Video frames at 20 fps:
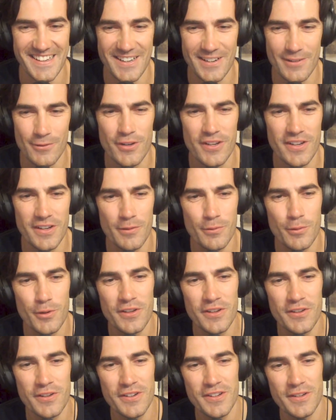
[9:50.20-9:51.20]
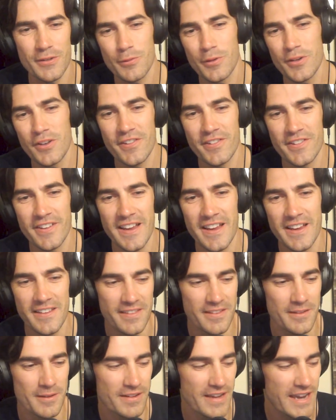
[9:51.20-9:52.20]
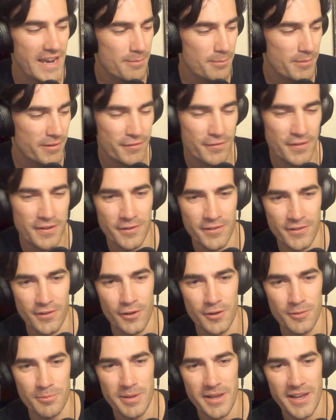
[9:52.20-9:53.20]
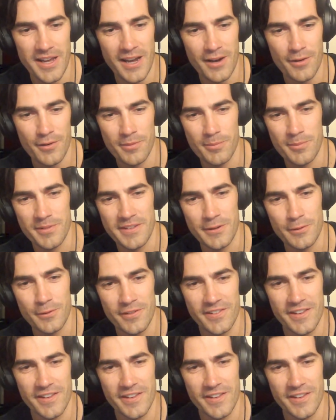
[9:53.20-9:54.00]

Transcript: Would you would you would you say the atmosphere is on par with Matilda's